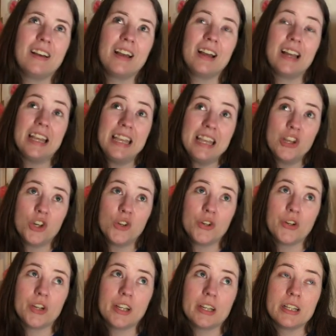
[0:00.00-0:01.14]
an E
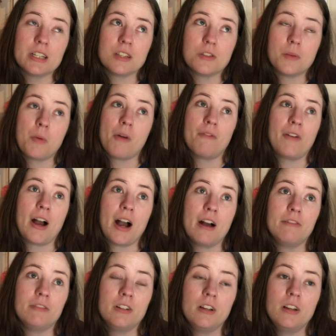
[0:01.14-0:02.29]
hook is three point five,